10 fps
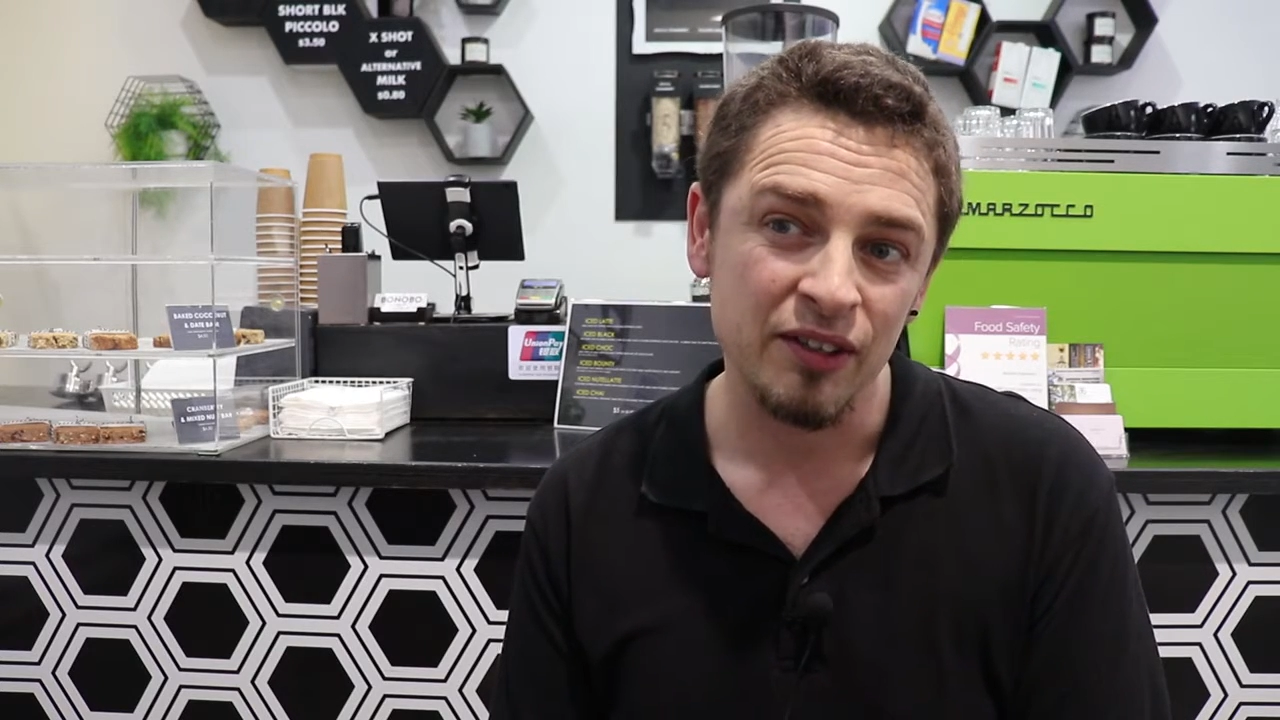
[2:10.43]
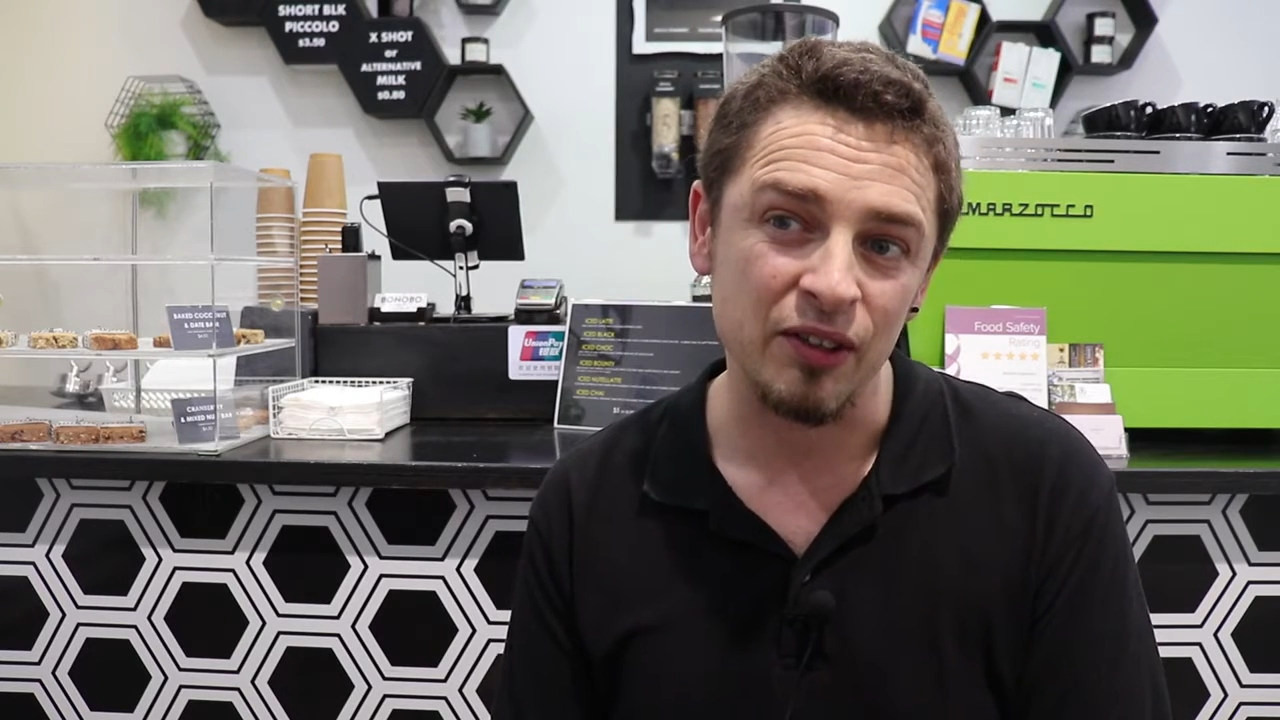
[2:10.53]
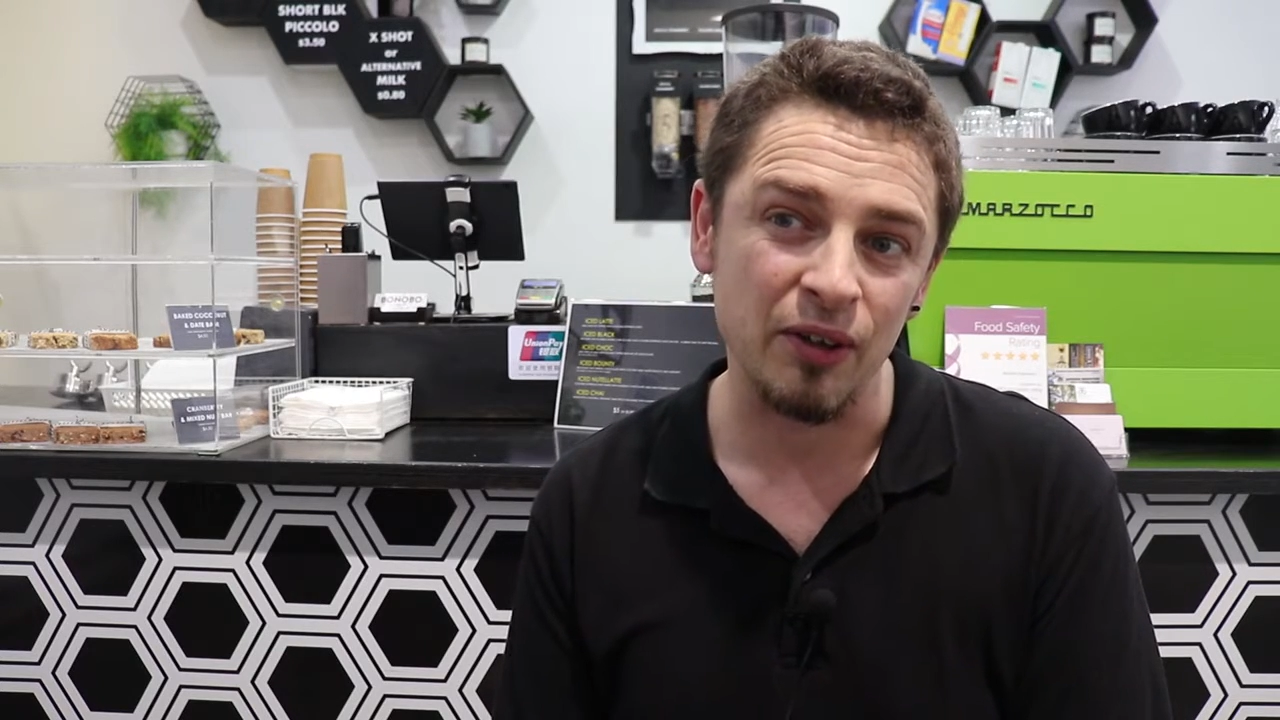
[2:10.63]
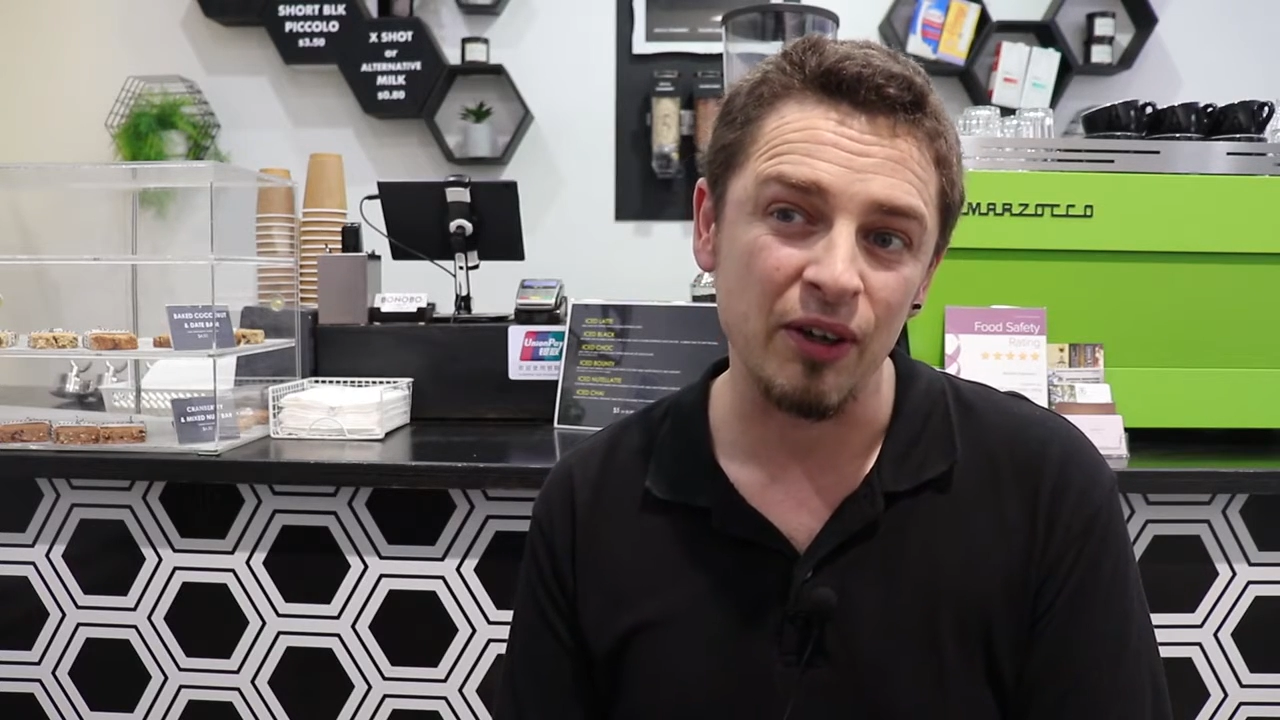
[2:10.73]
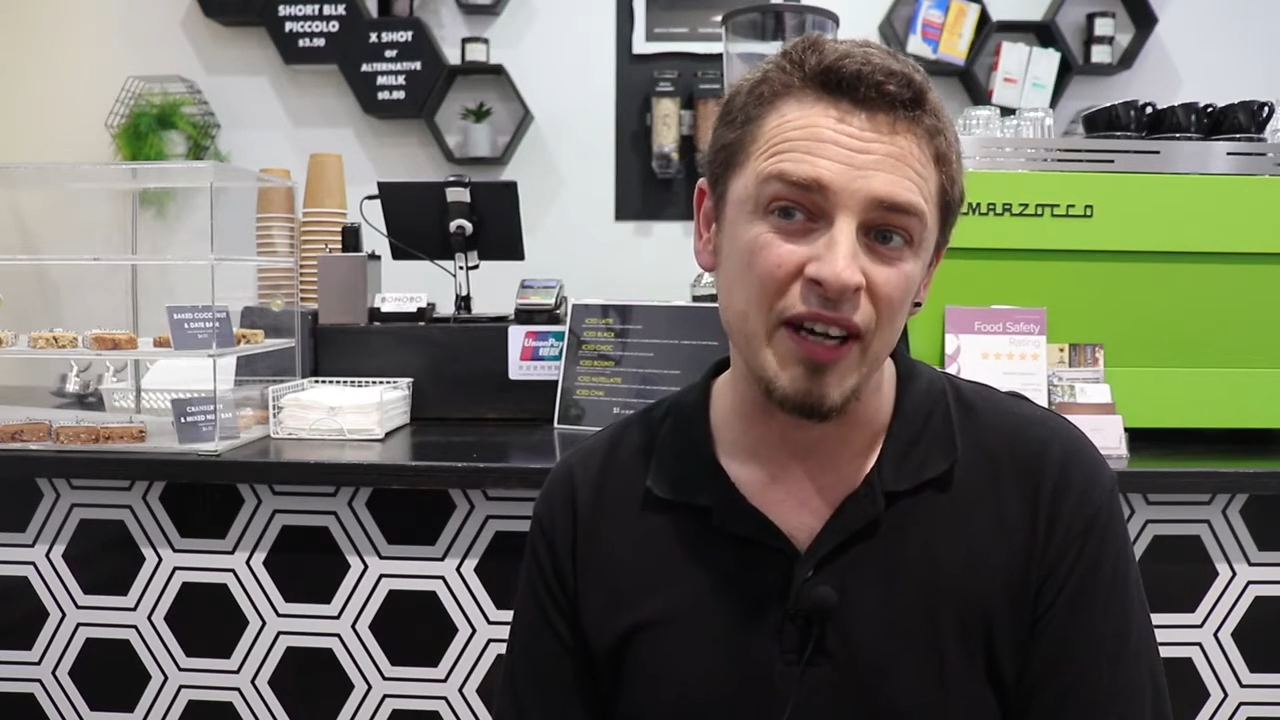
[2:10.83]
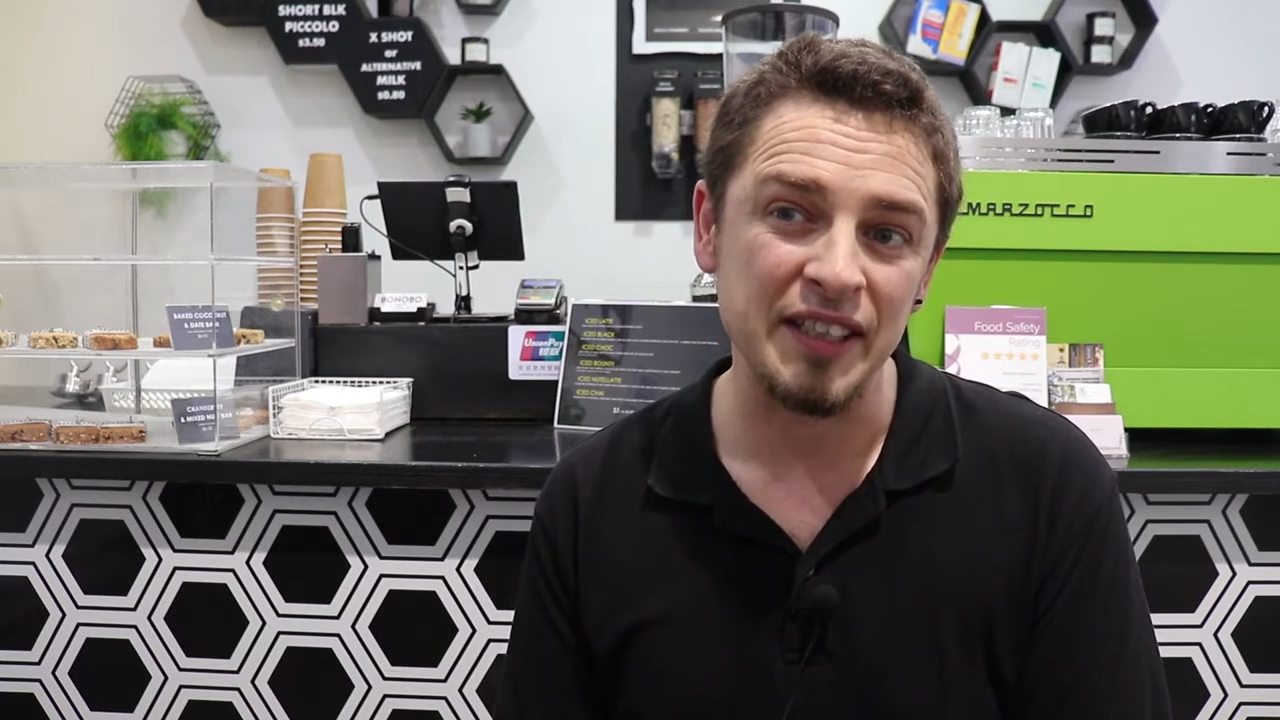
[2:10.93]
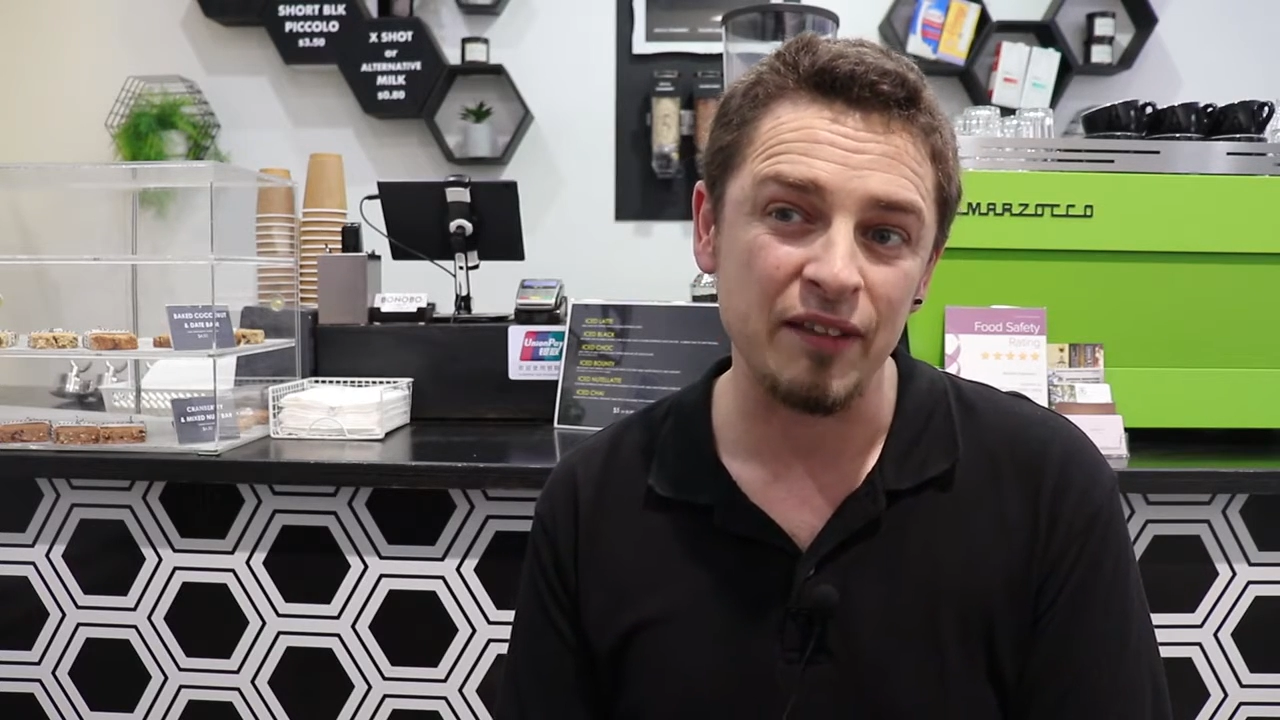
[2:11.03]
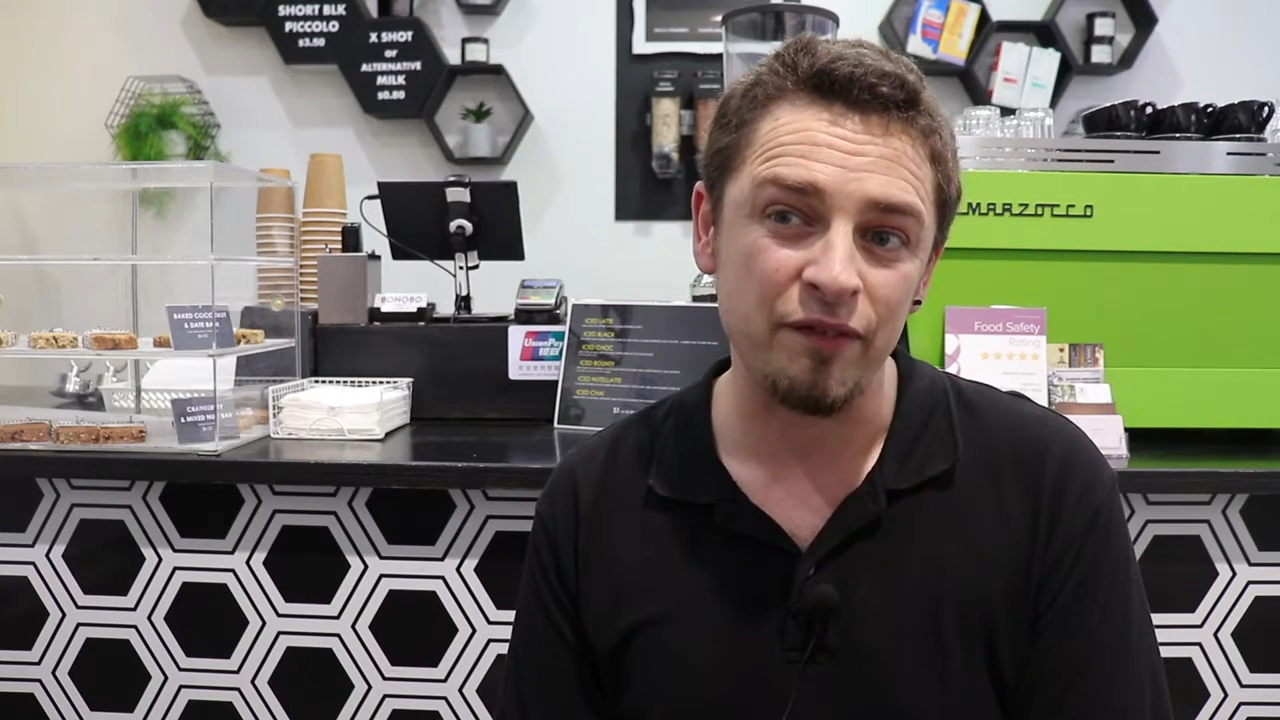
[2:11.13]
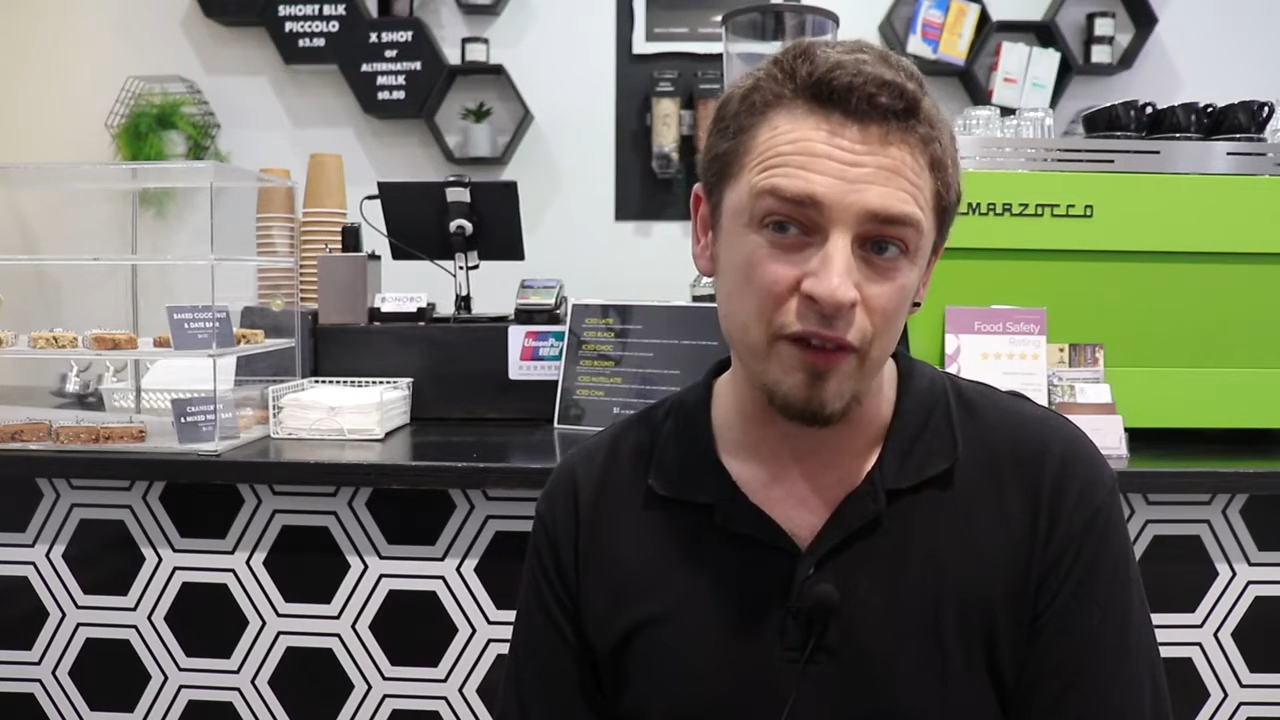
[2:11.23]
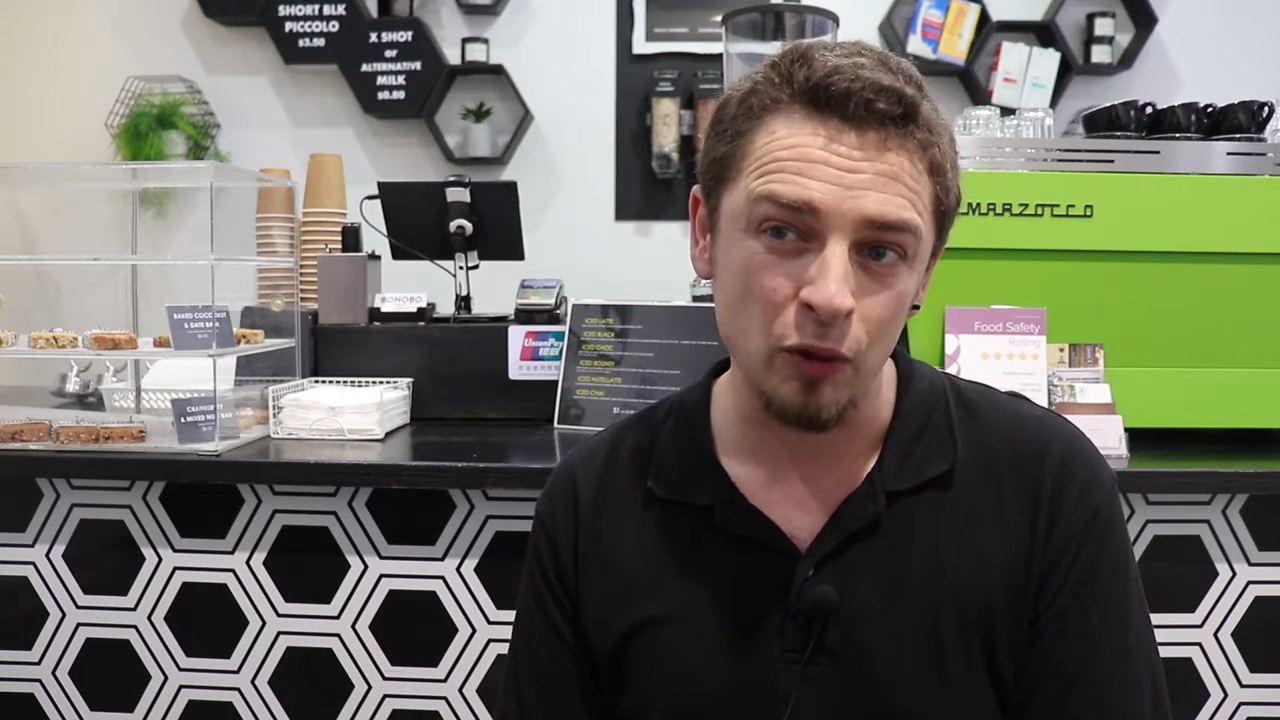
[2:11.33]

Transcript: So I did